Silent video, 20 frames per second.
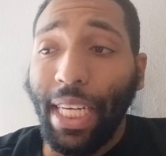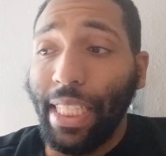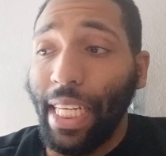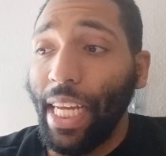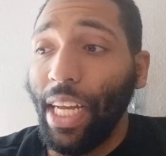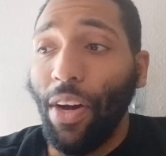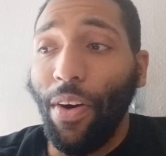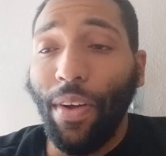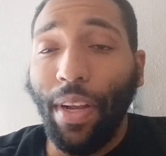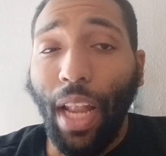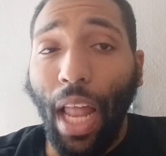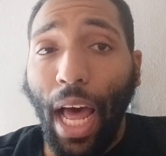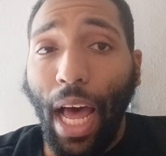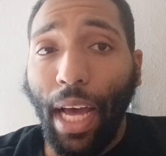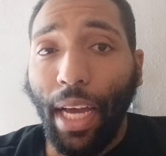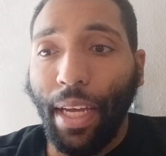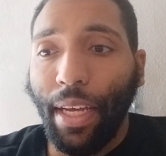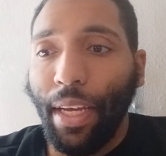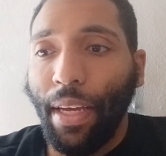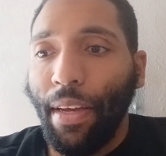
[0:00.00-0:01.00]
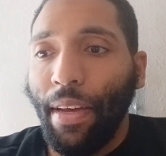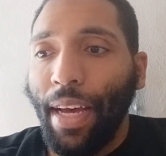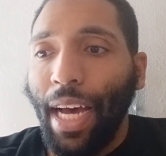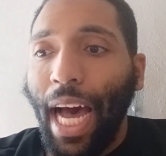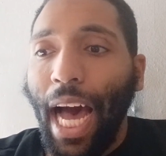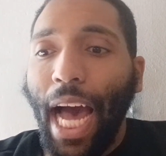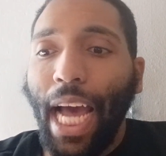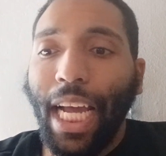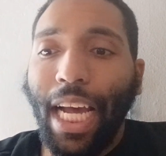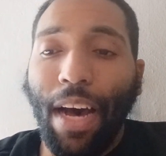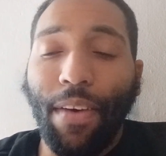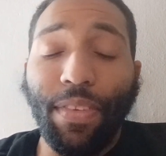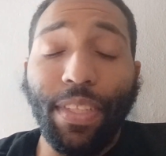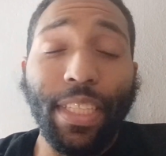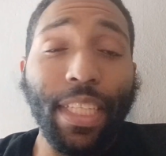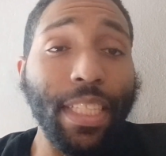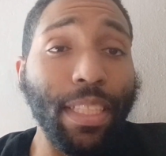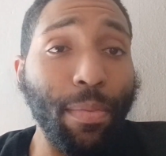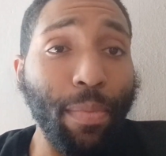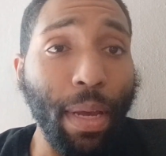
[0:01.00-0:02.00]
I ain't gonna lock. High
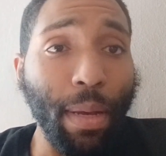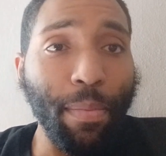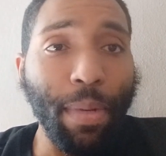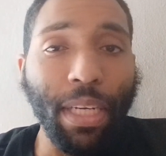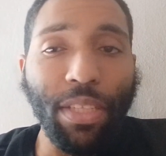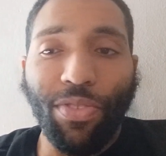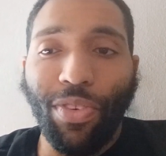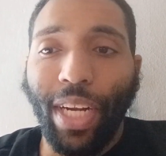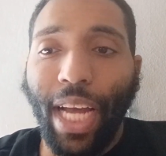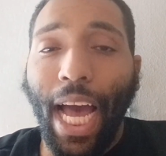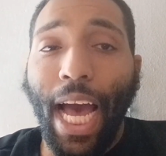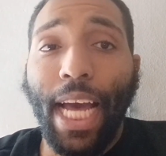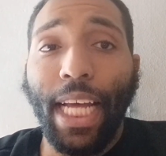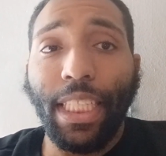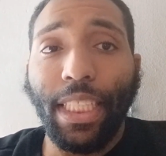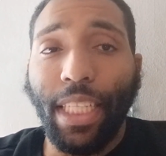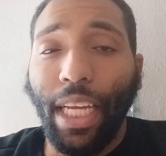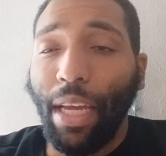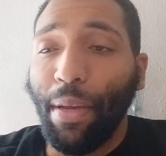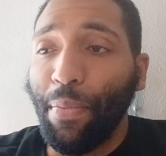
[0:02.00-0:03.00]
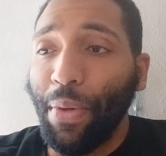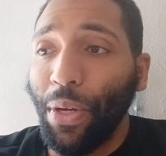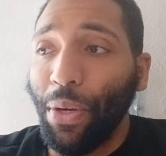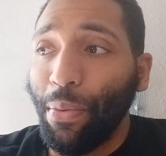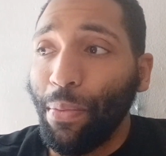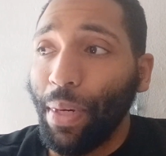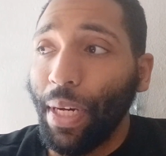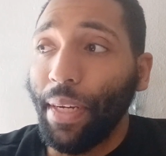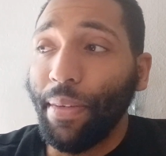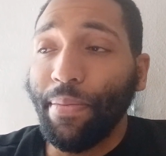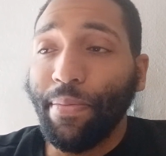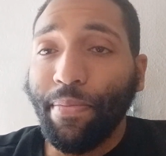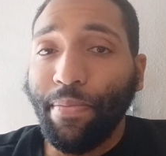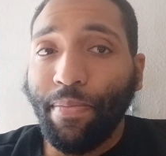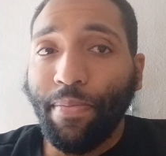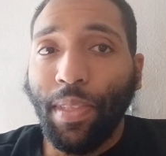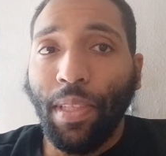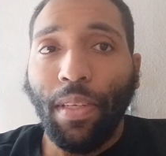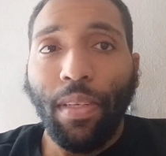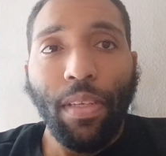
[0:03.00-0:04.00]
confidence is a bit much for a guy in his debut, but
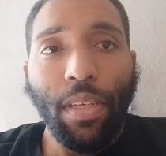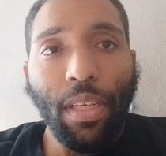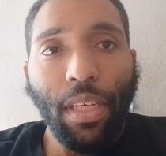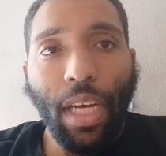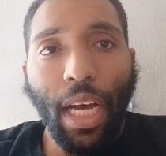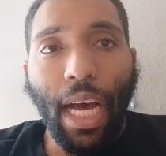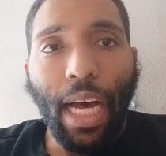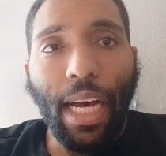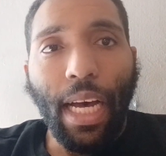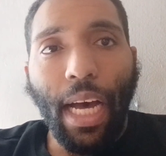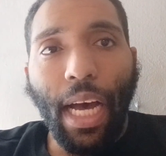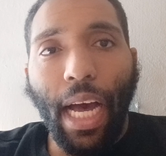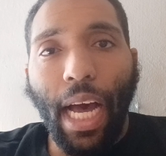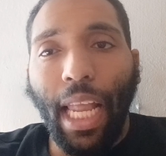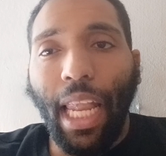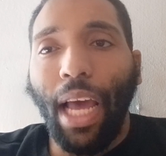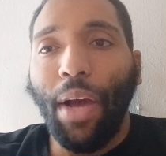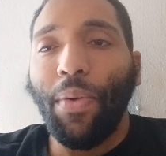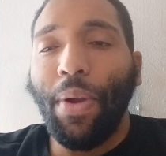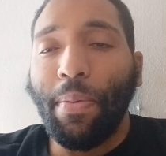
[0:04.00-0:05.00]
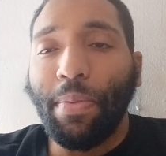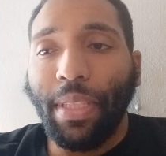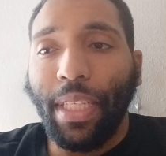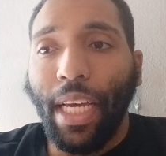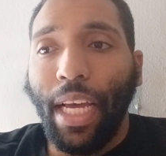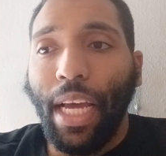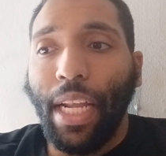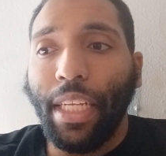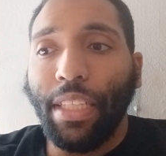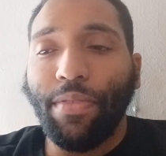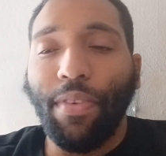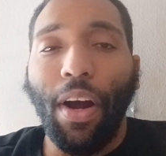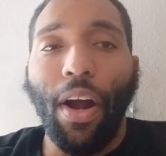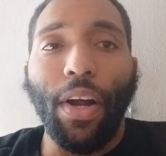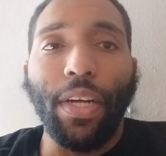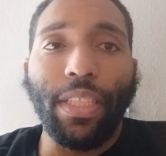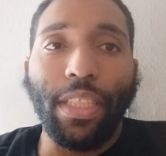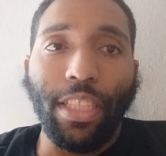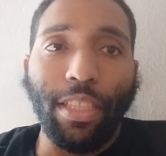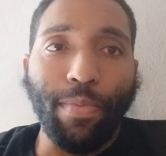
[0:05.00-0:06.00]
I like what I'm saying as far
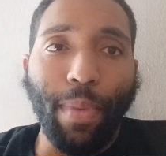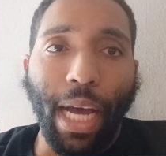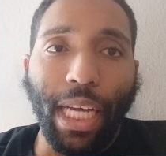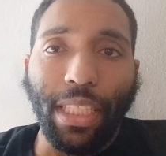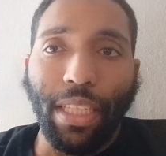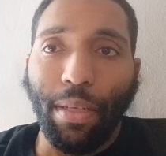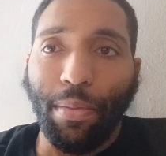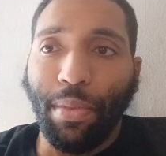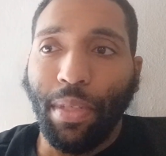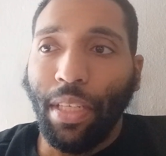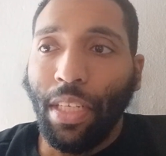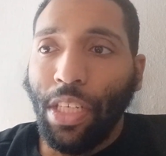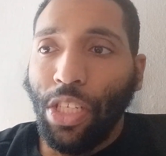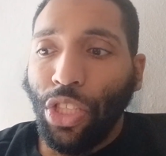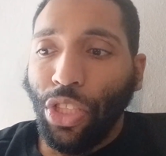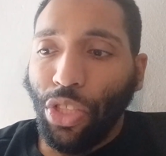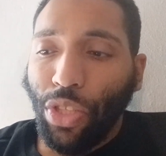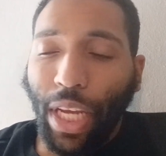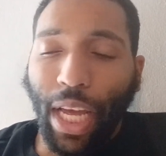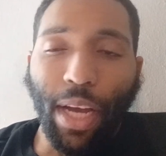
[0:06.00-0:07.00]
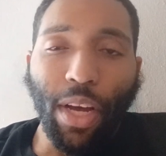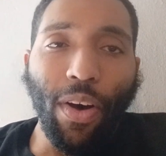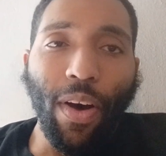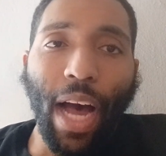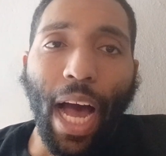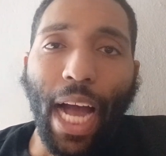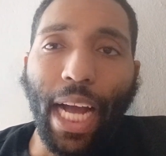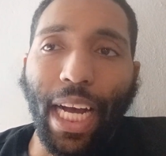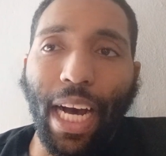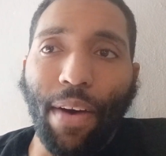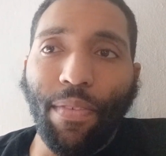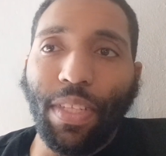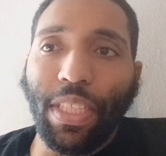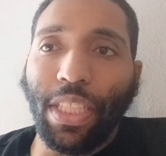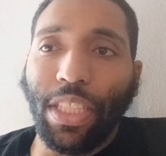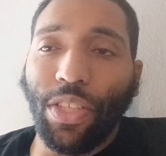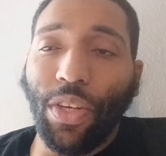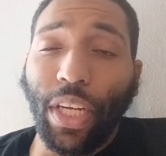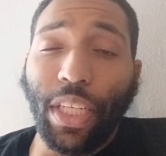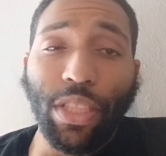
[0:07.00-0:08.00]
as this matchup. So yeah, going high confidence
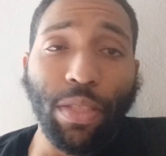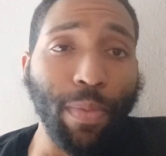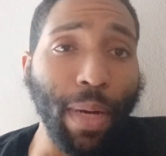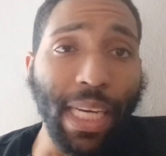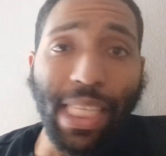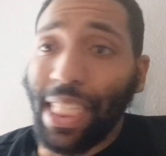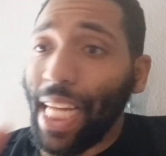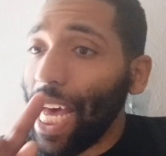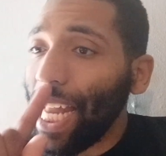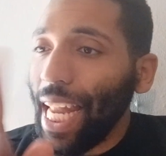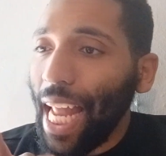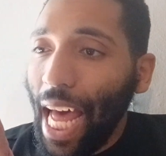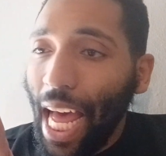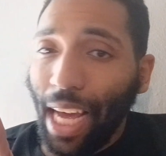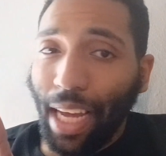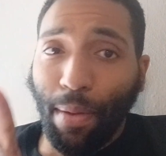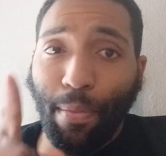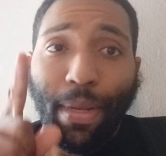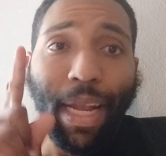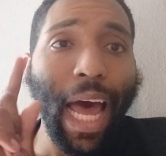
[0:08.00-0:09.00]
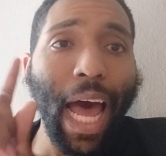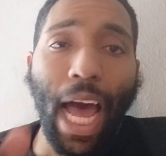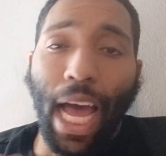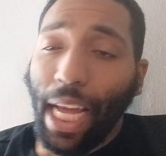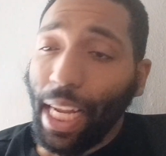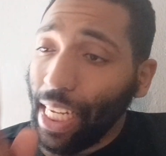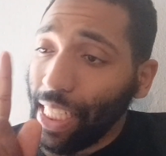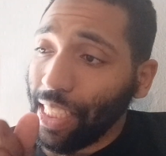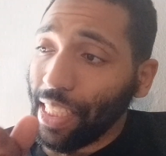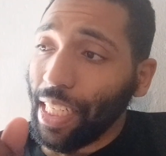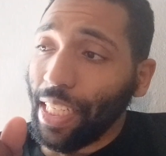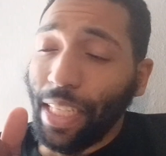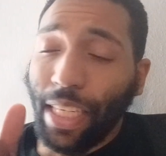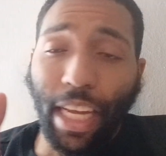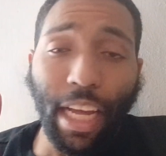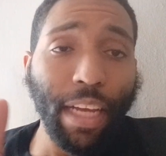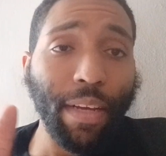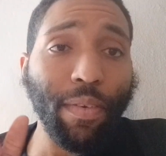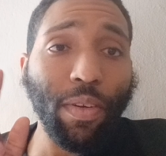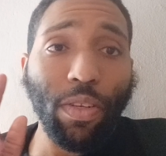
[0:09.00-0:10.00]
Sedriques Dumas. Not lock, but high. That's a good
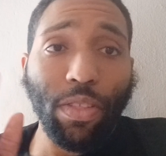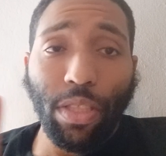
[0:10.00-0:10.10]
thing.